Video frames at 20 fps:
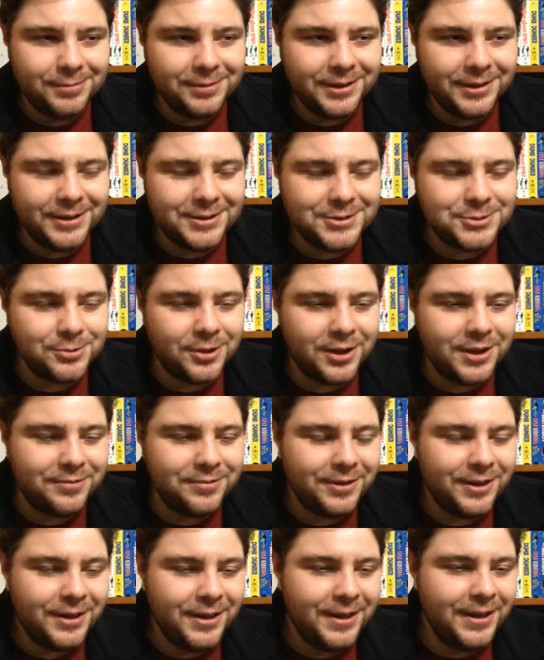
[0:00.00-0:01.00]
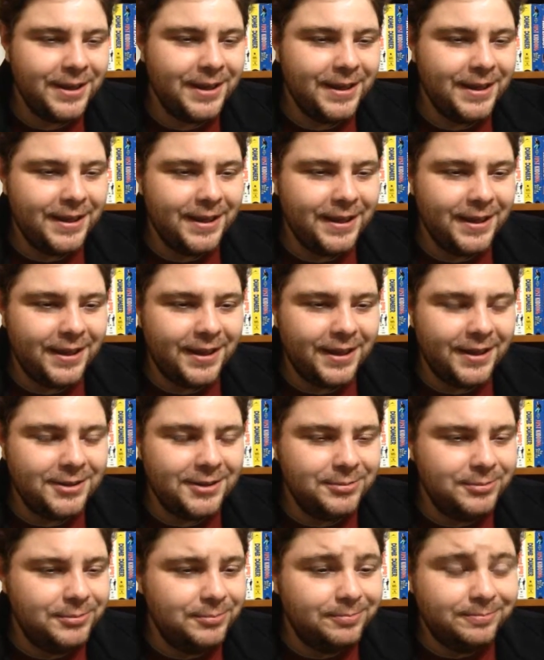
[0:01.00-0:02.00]
playing his wife.
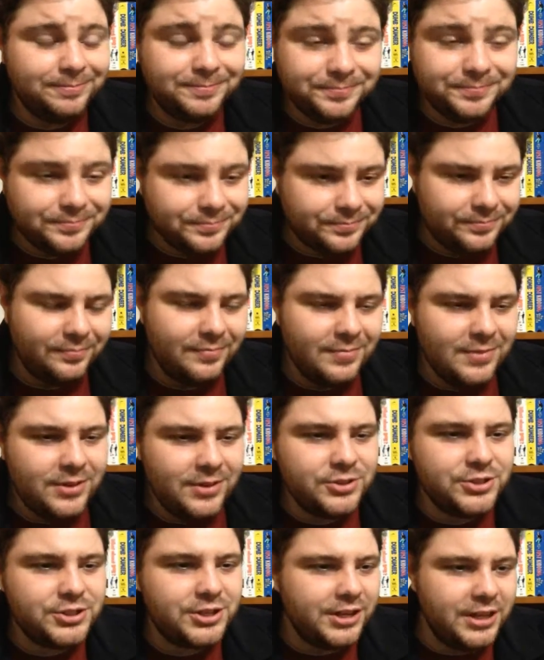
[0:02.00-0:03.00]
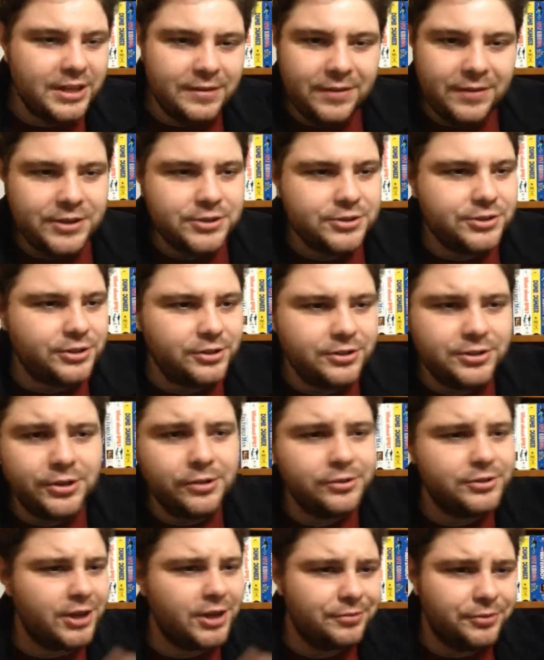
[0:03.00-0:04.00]
and just kind of the adventures go. He
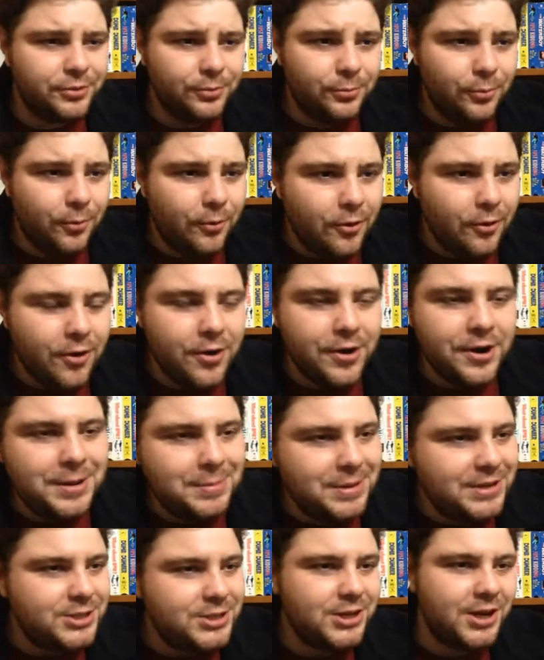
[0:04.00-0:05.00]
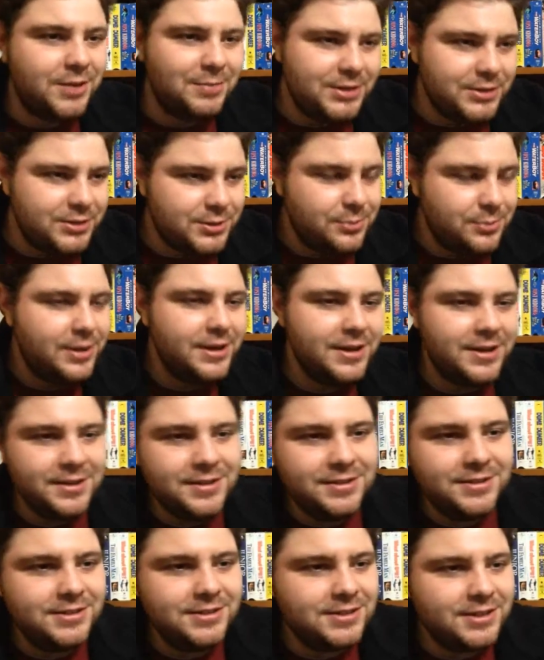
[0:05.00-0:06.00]
goes off to war. He meets Siamese
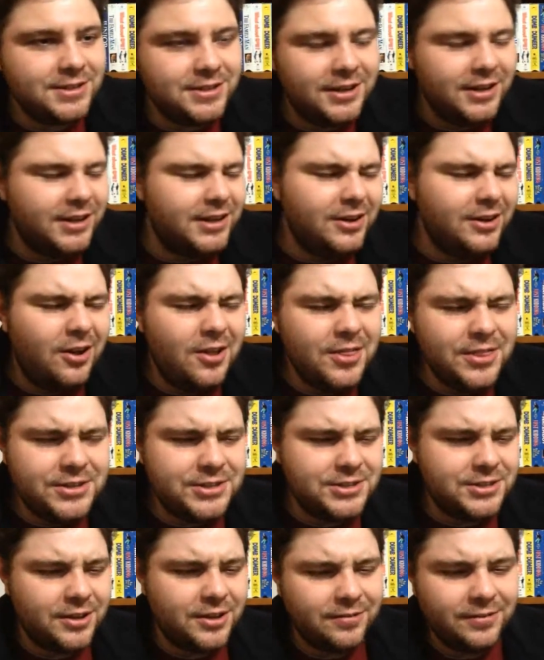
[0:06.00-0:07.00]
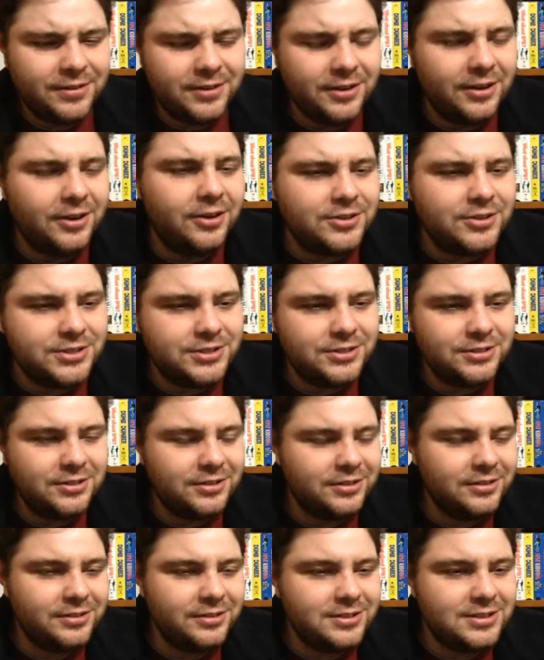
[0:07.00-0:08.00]
twins, and all this stuff. And I'll
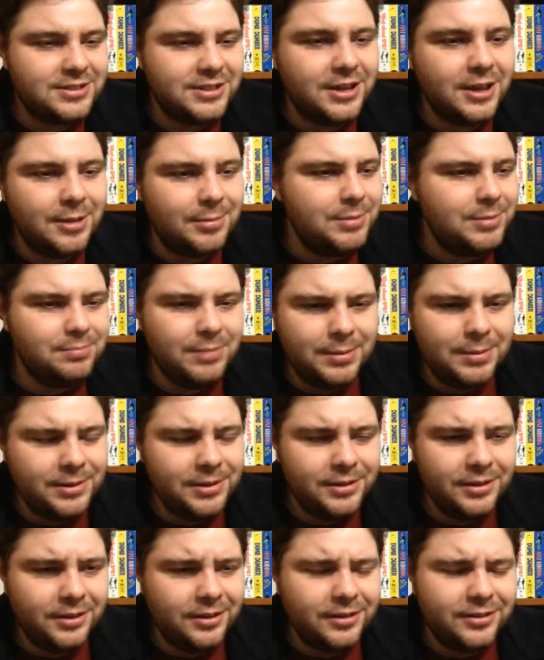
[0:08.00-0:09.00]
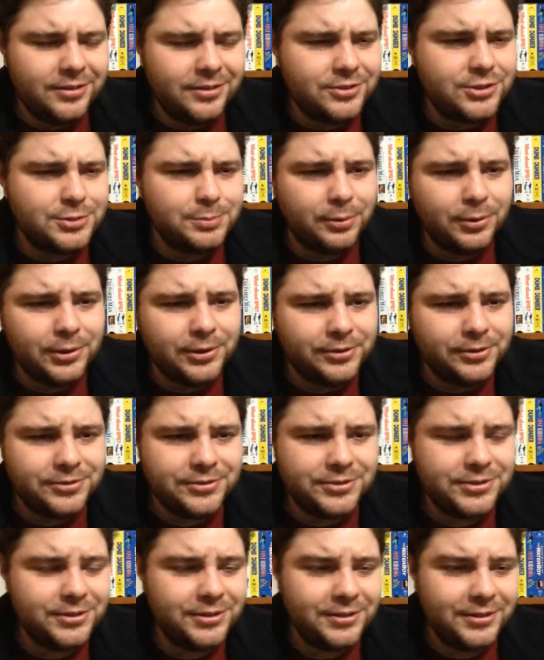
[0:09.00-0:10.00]
say, I mean, maybe there's
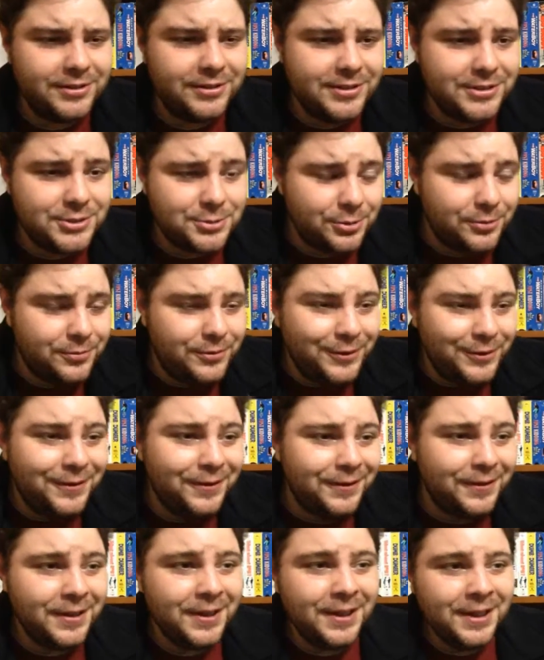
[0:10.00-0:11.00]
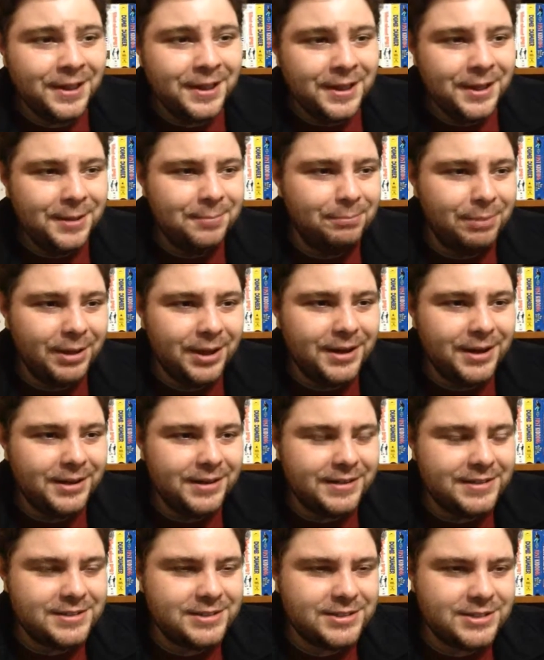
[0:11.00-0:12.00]
spoilers in this review, but
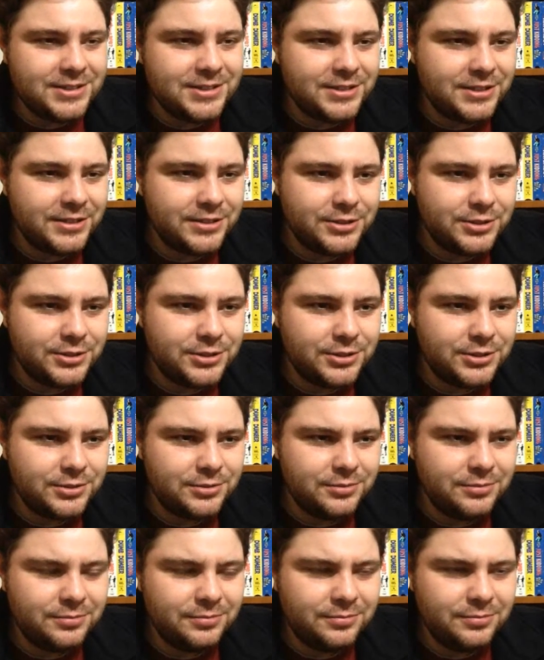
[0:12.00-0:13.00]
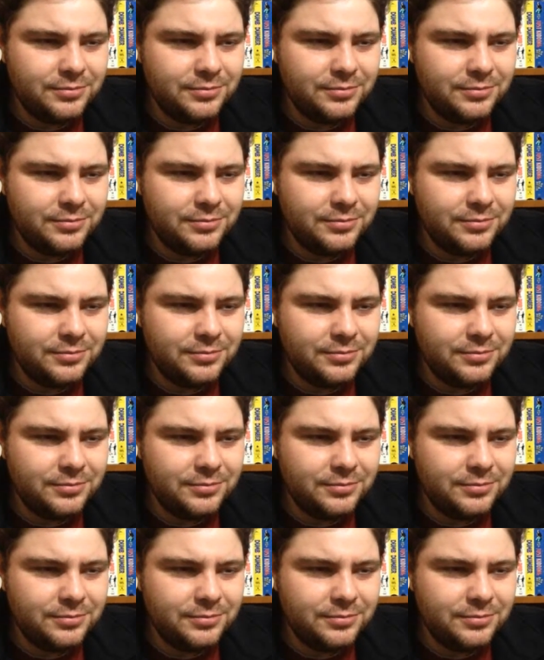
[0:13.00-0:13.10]
it's just such